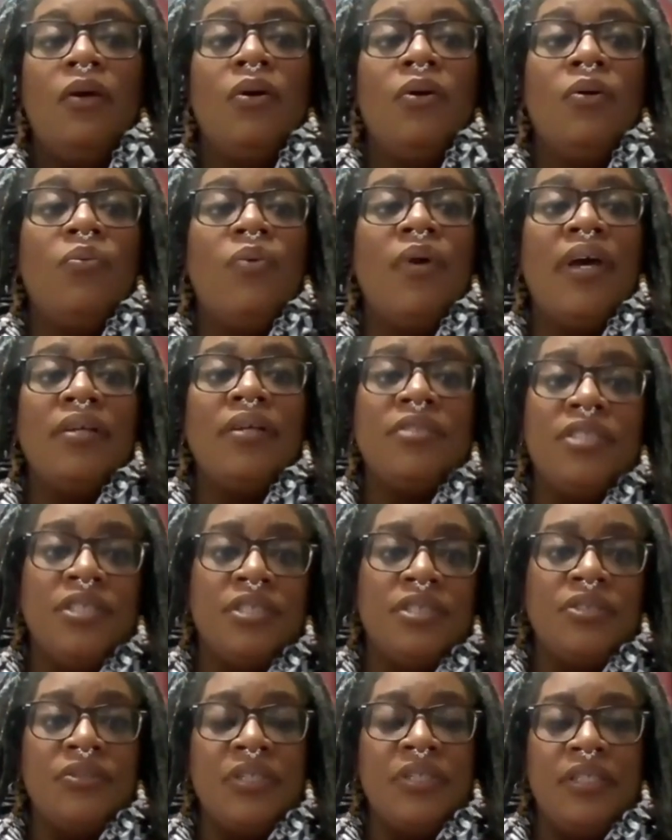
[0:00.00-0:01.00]
Well,
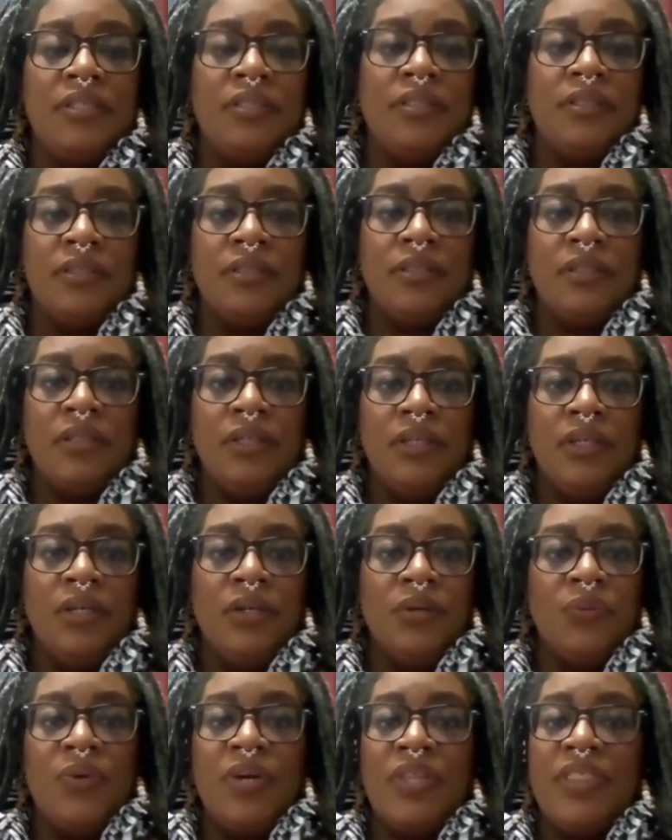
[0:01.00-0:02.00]
children,
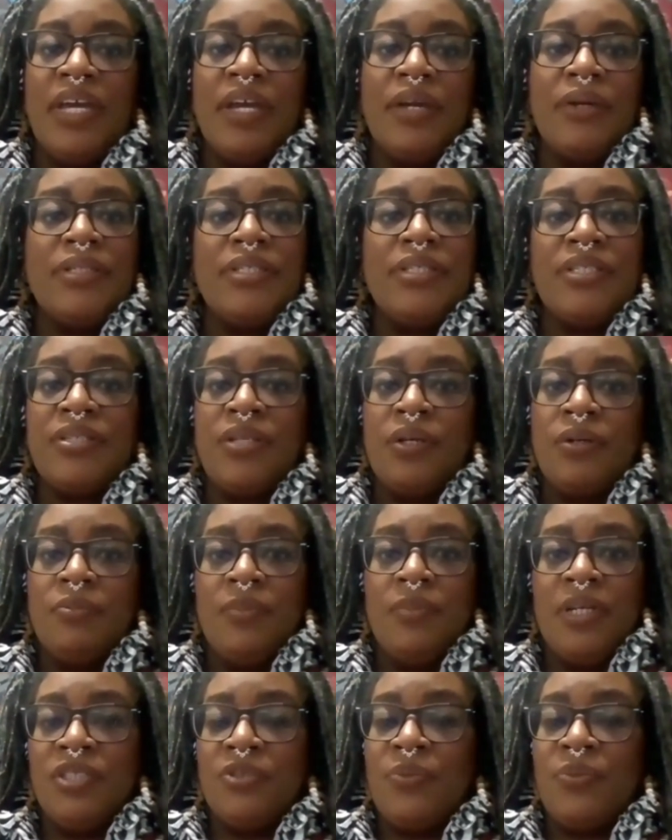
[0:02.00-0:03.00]
where there is so
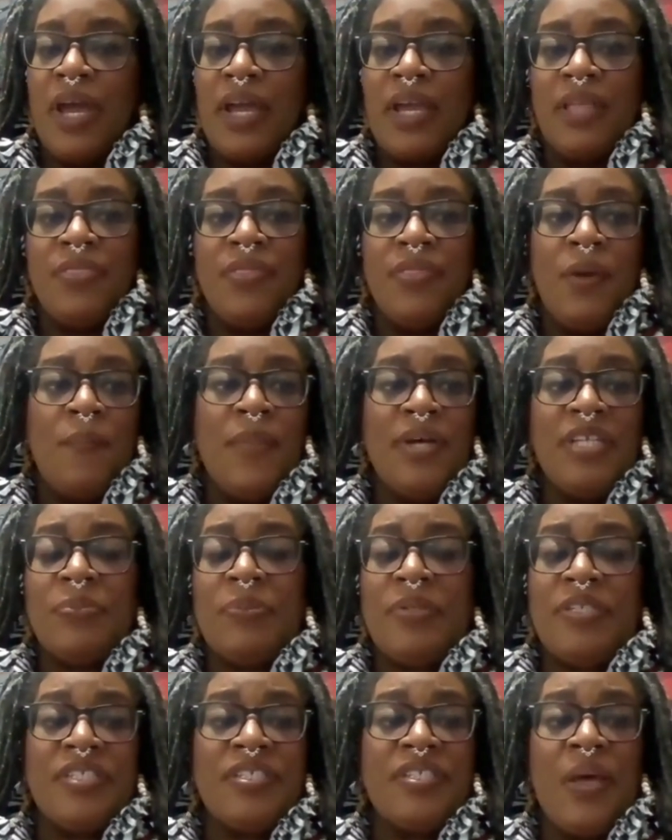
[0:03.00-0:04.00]
much racket, there must
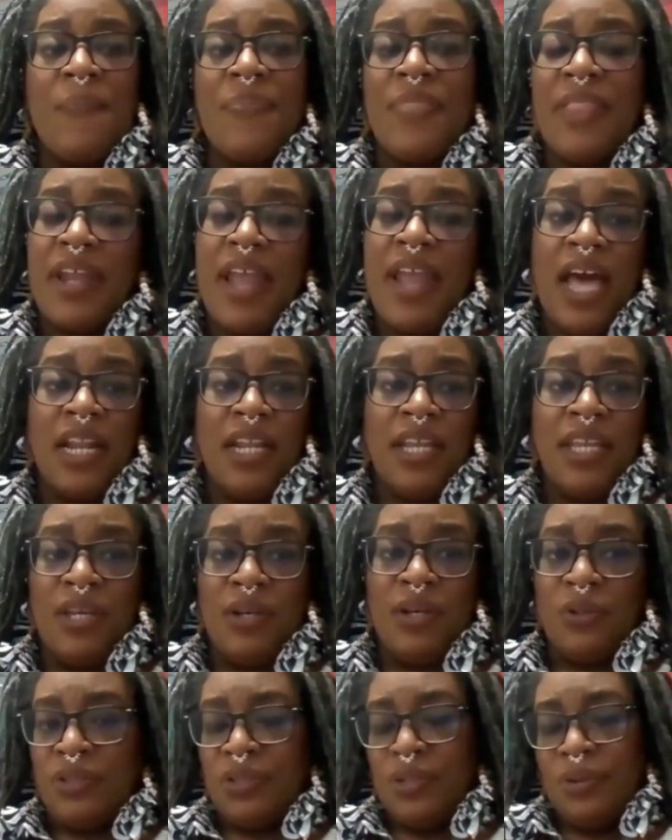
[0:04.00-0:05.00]
be something out of
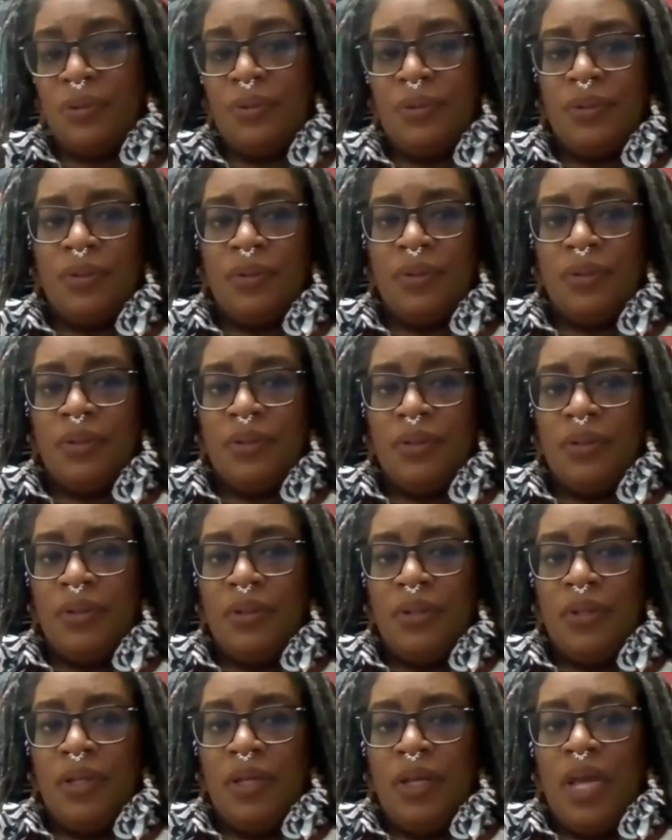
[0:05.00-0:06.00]
kilter.
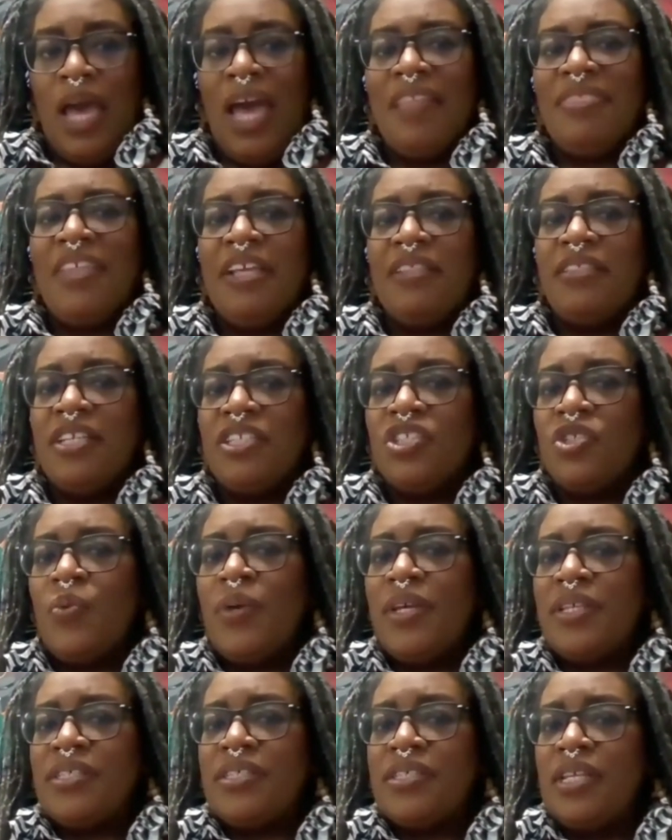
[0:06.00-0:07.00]
I think that
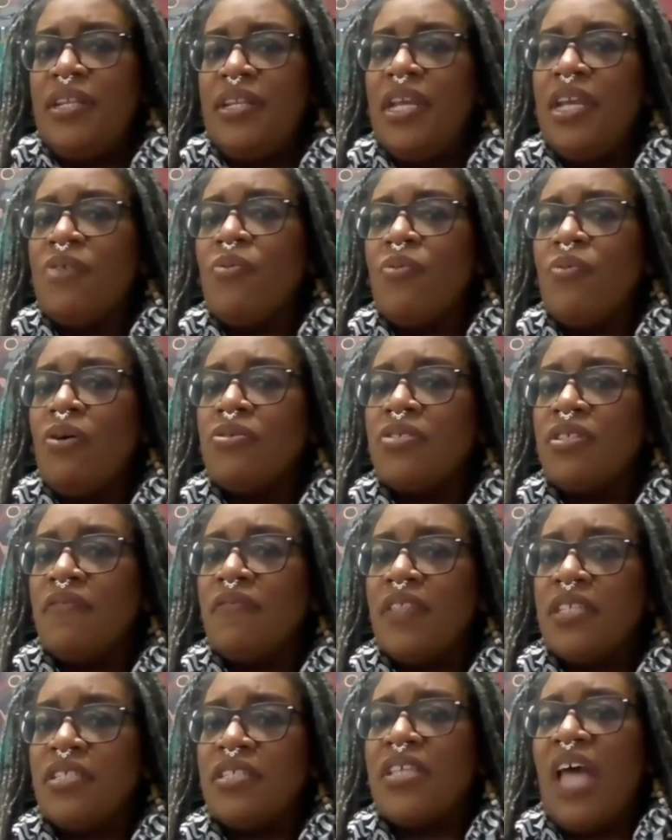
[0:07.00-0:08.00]
twixt the Negroes
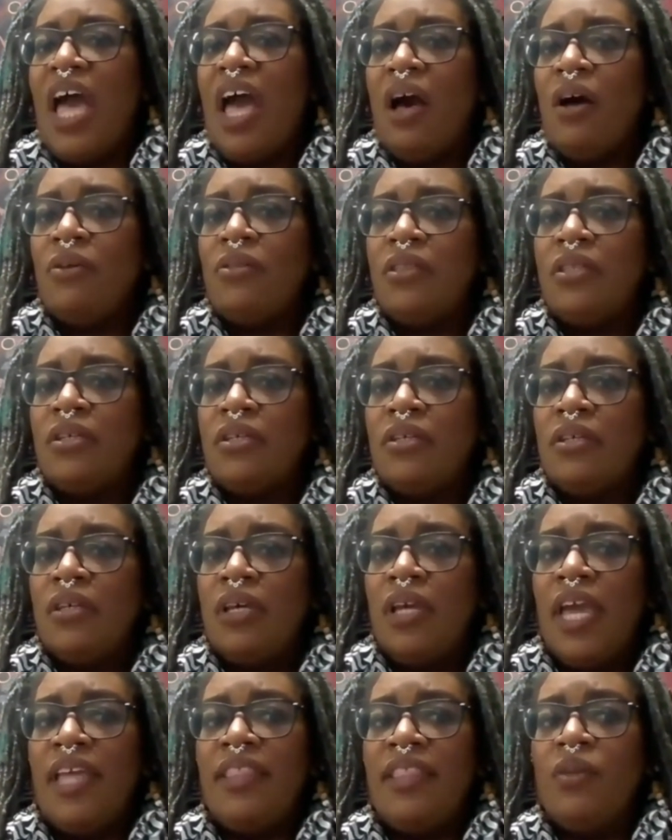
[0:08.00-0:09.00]
of the South
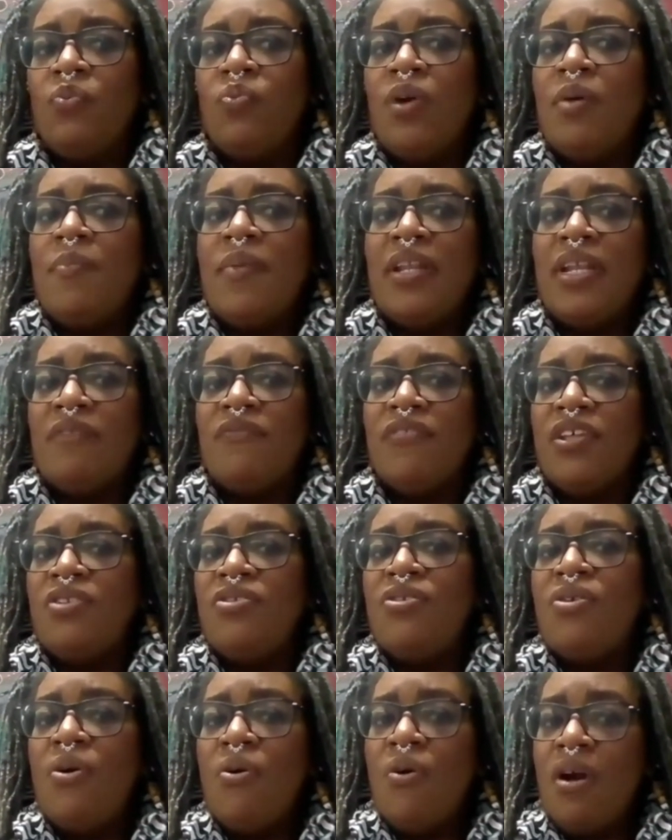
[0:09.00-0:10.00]
and the women of the
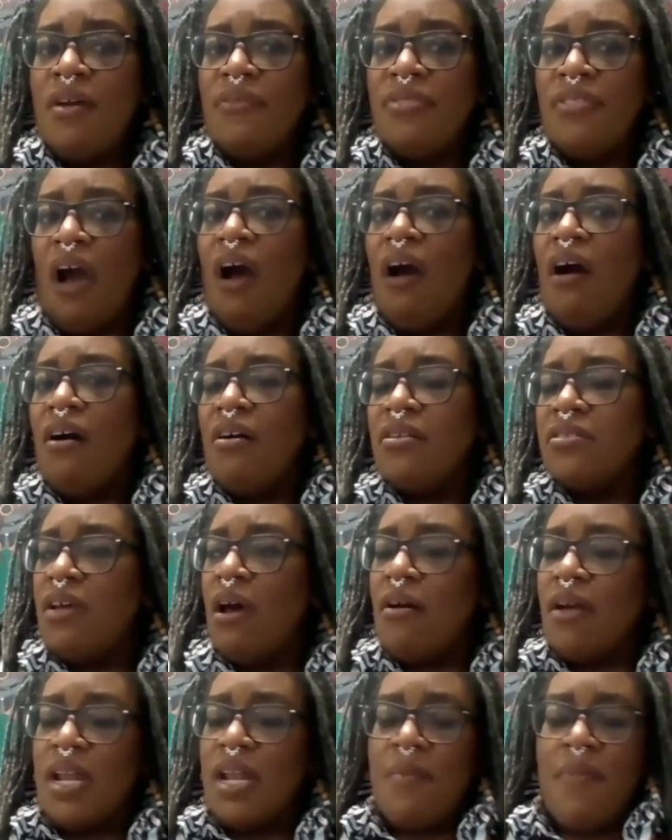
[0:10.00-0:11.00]
North all
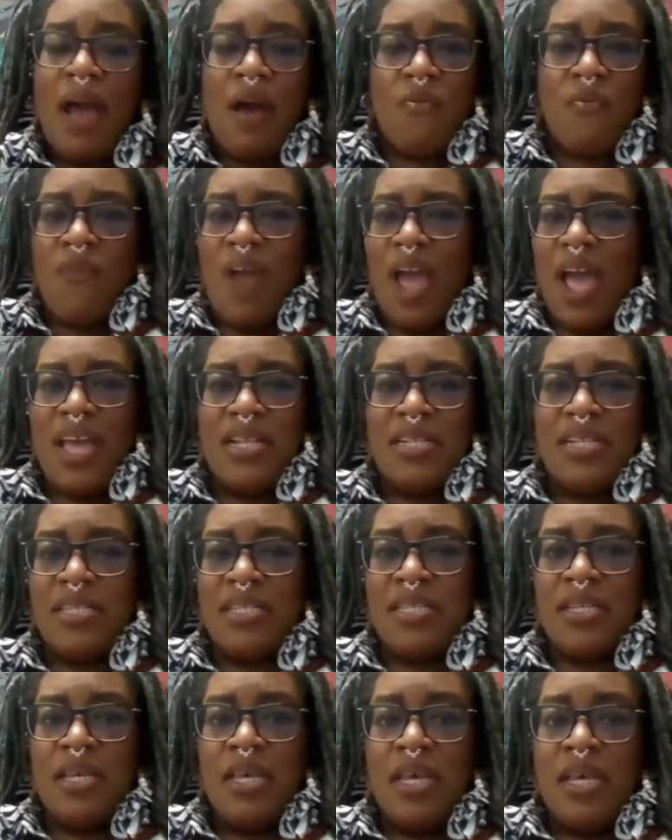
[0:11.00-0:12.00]
talking about rights,
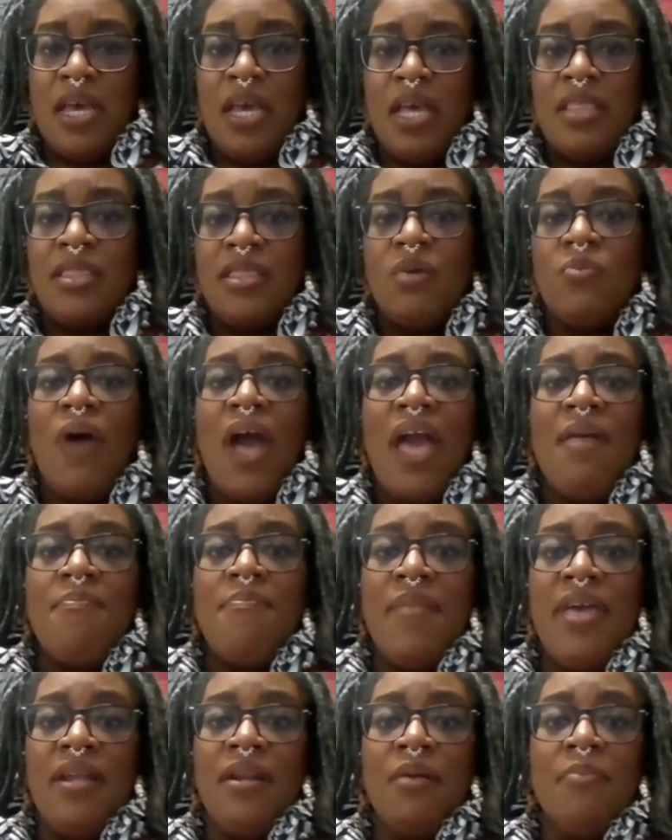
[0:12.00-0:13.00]
the
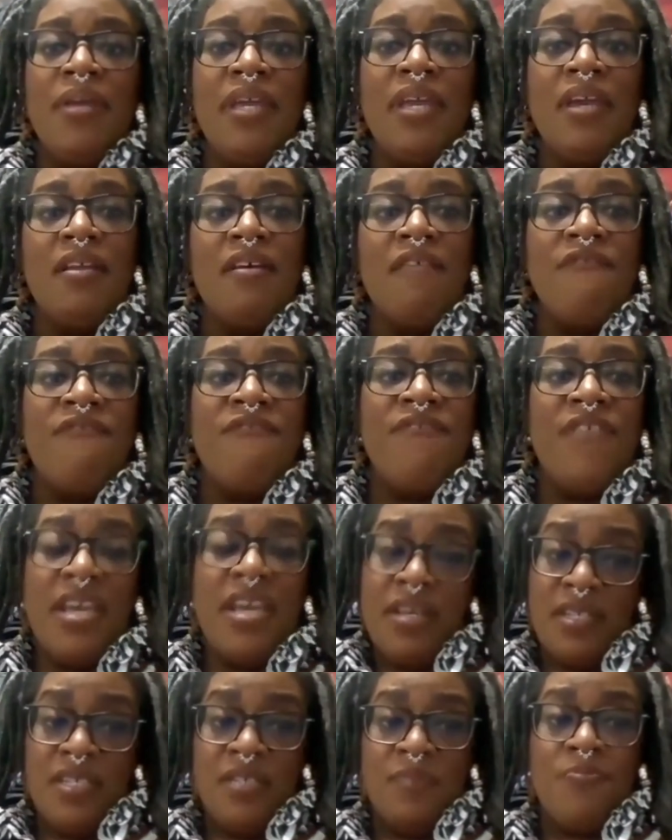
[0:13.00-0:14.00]
white man will be in a
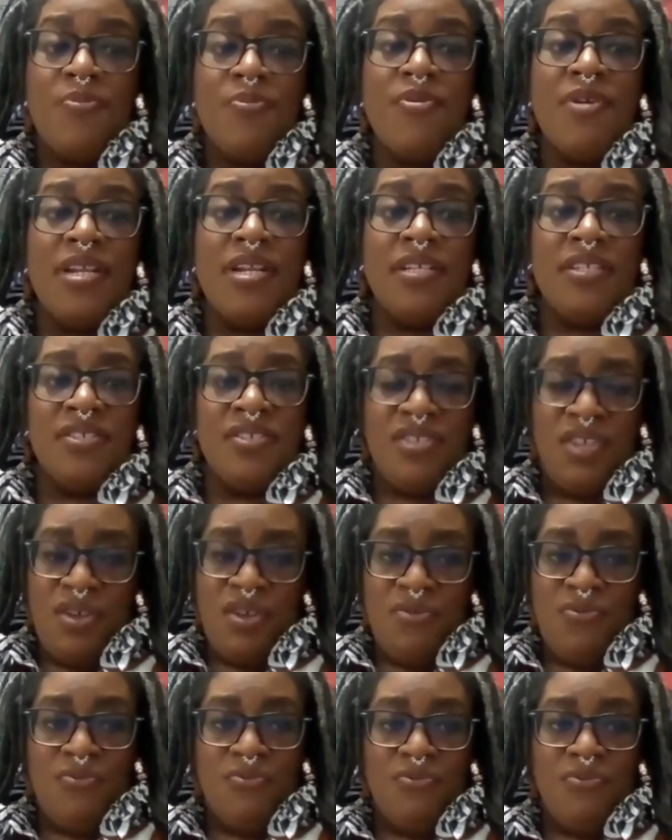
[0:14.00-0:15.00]
fix pretty
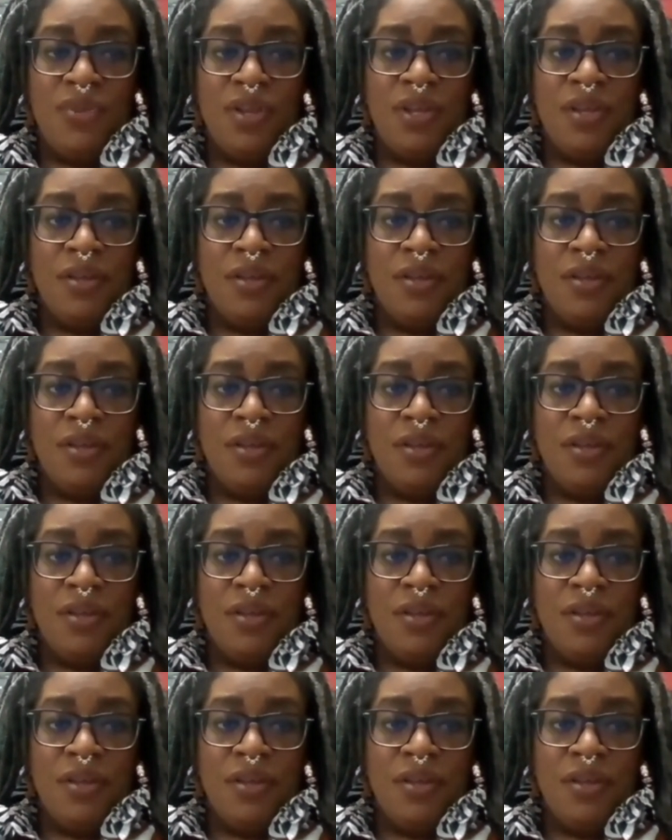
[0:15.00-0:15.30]
soon.